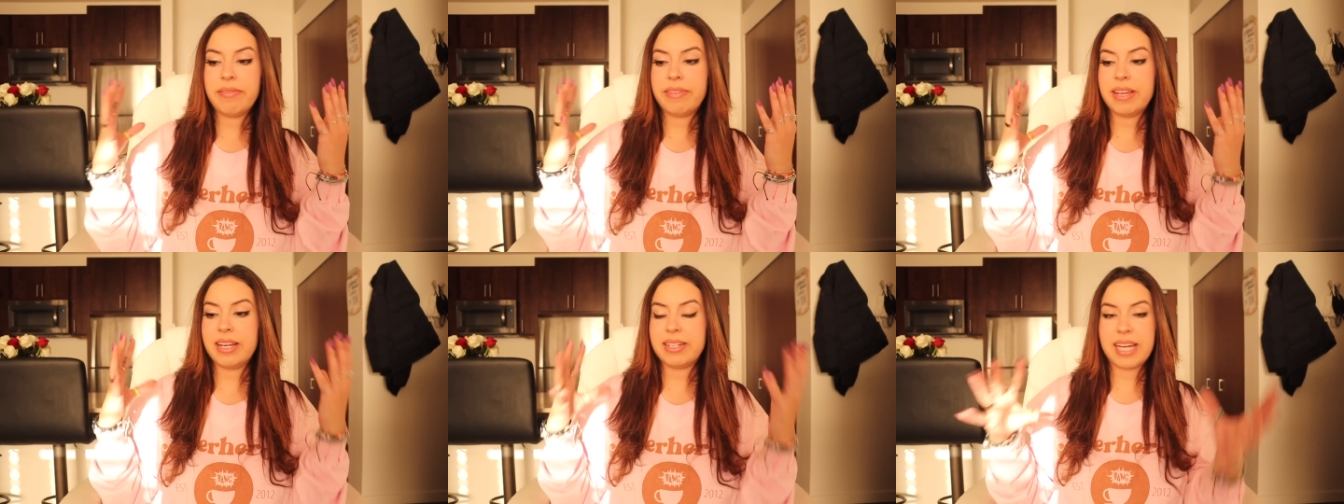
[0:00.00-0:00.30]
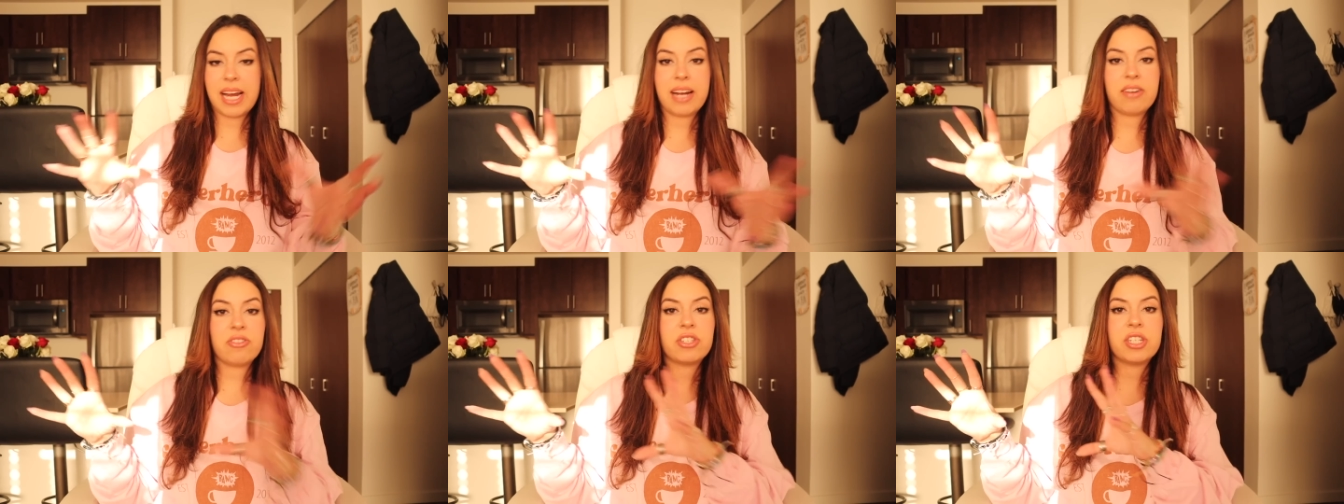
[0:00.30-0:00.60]
The
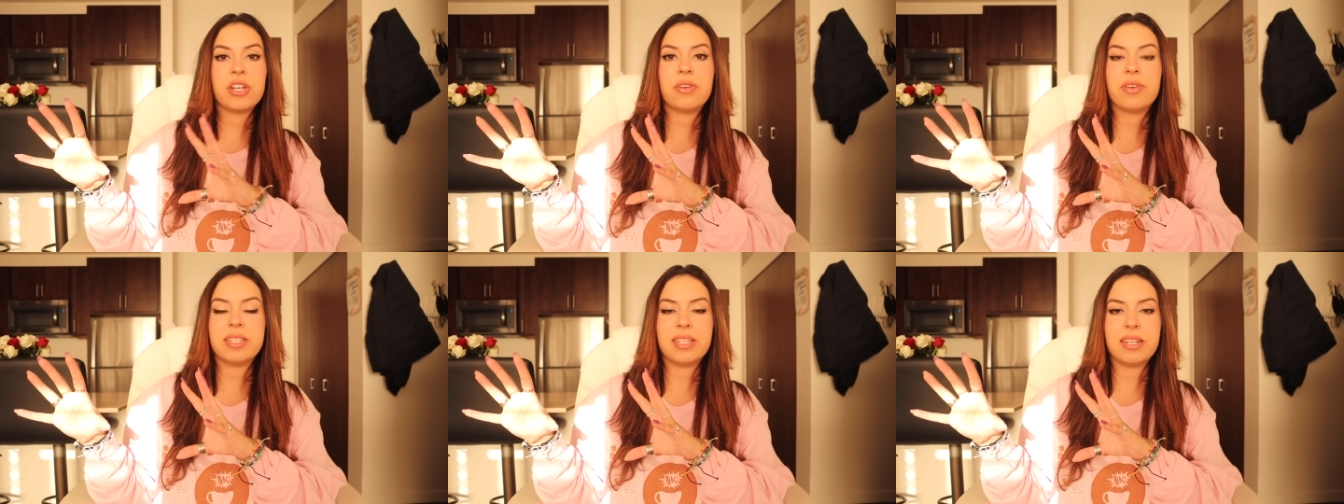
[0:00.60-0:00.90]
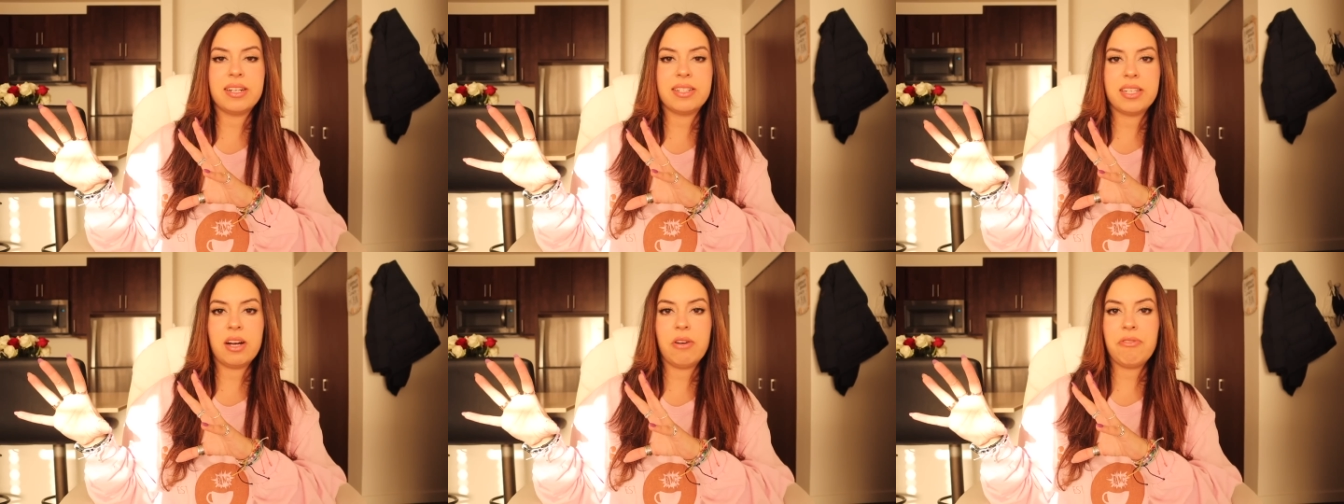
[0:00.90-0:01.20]
entire series
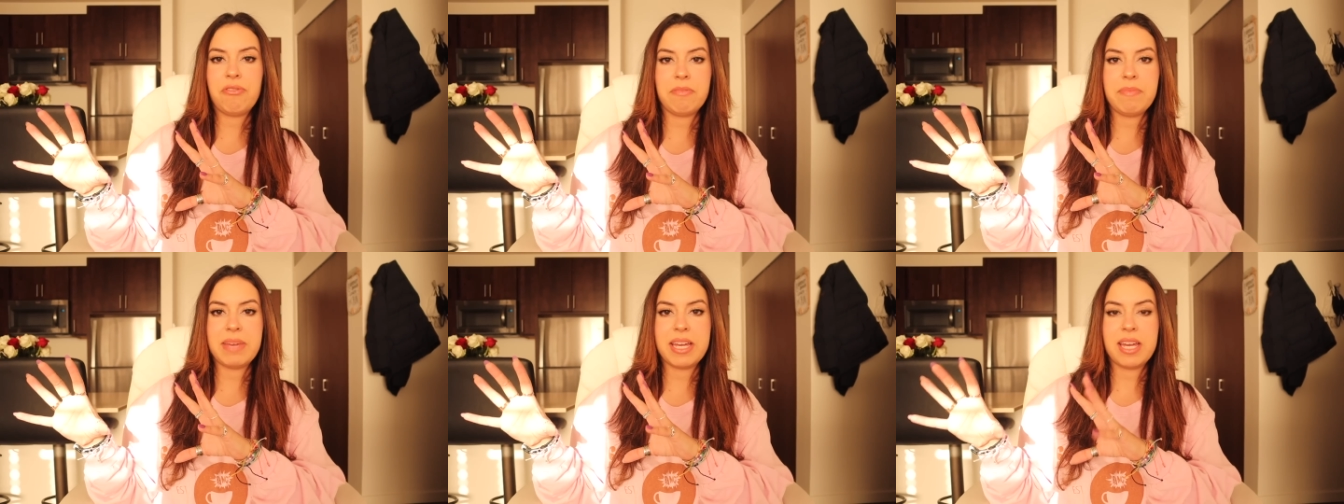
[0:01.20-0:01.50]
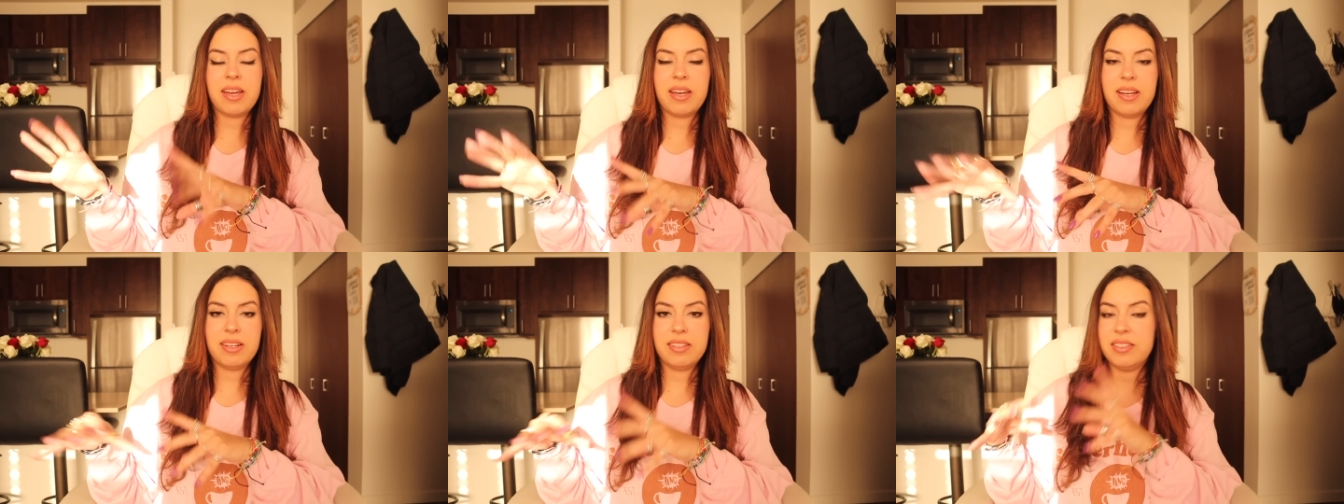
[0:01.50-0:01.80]
in itself for
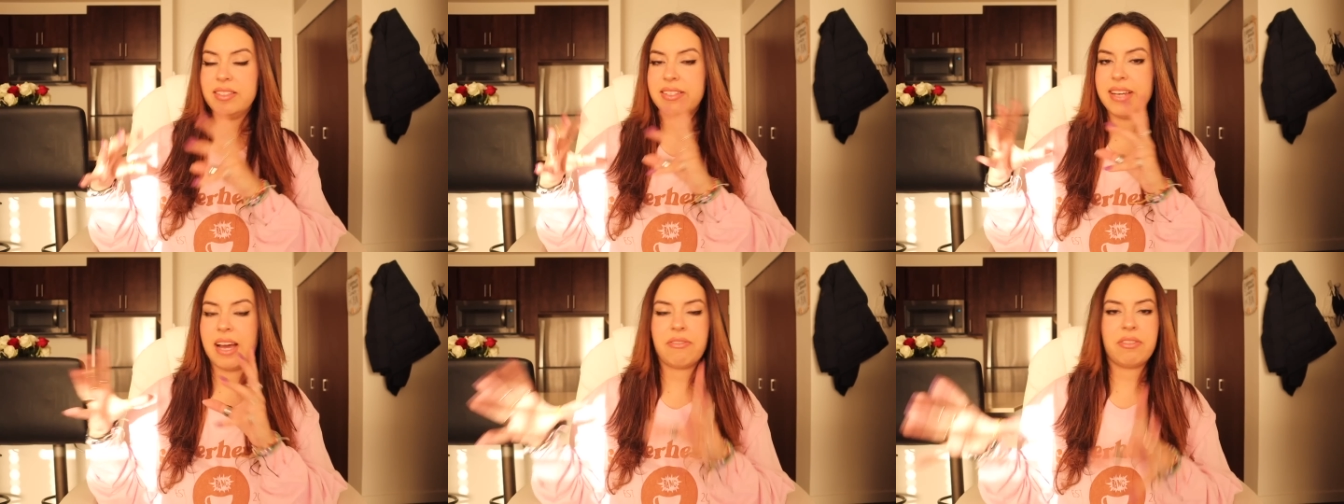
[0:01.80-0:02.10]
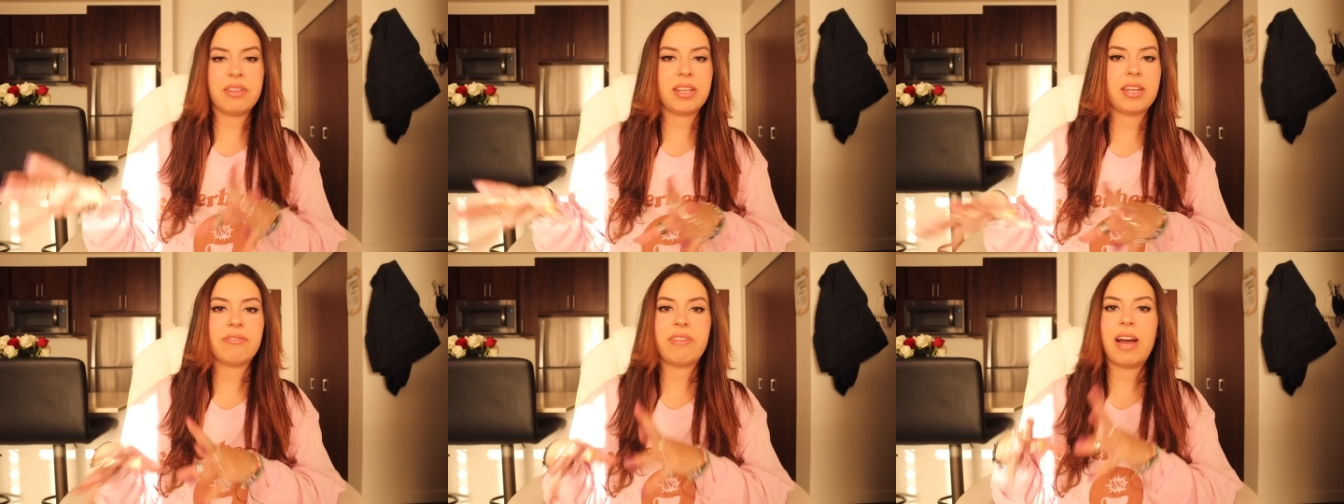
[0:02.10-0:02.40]
me is
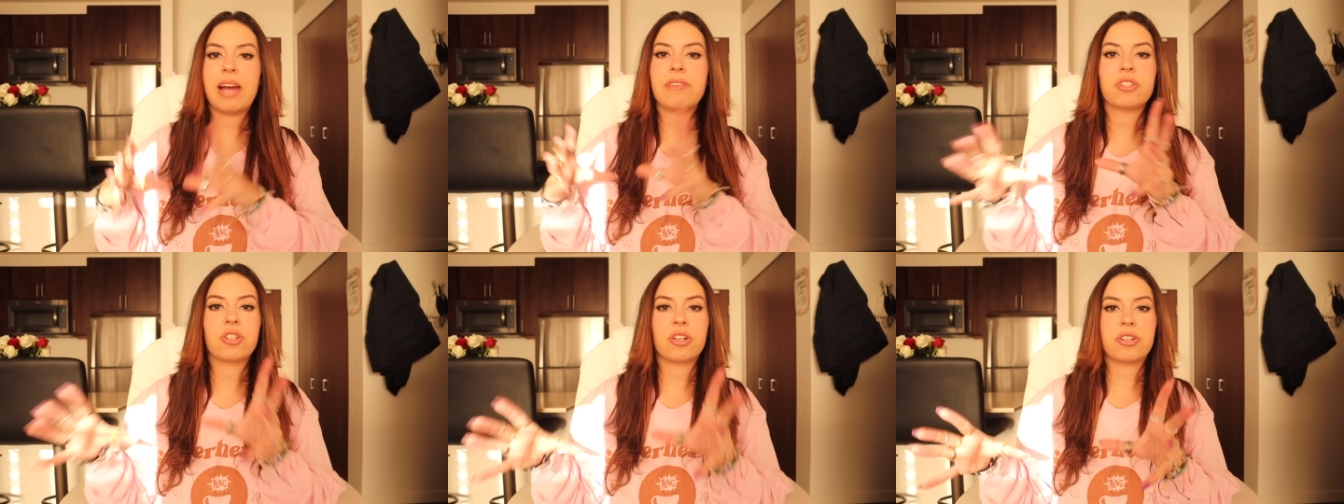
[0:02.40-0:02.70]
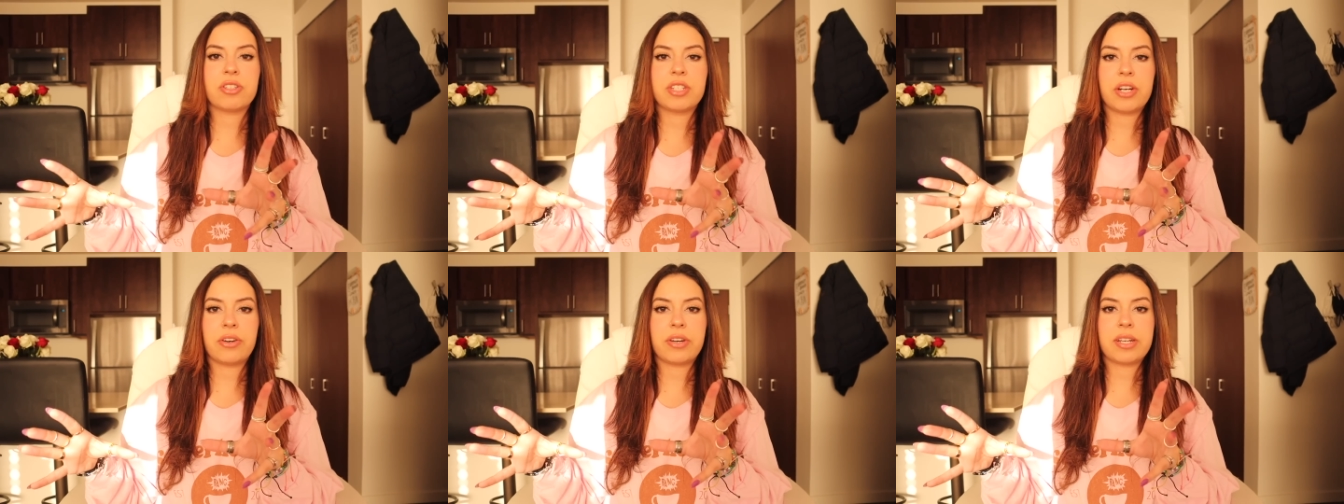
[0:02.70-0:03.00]
definitely a five
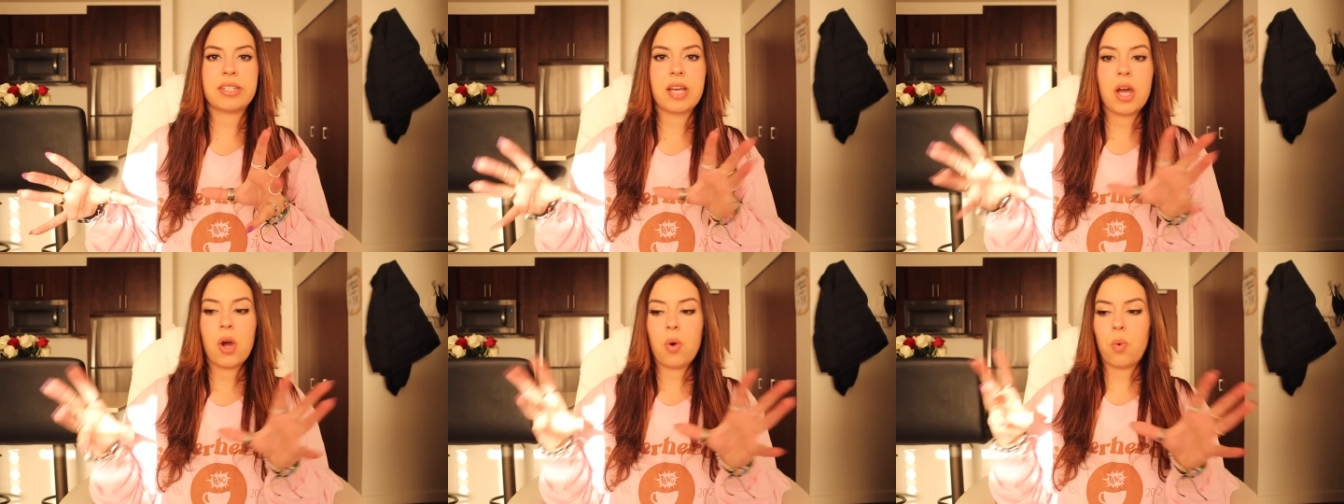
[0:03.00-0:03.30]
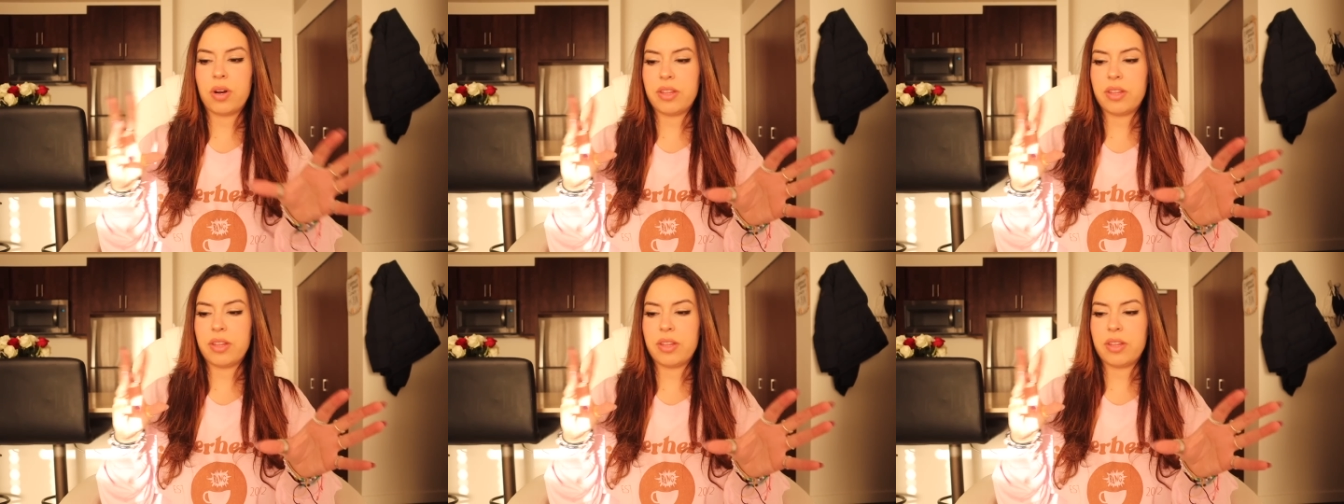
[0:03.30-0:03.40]
star series.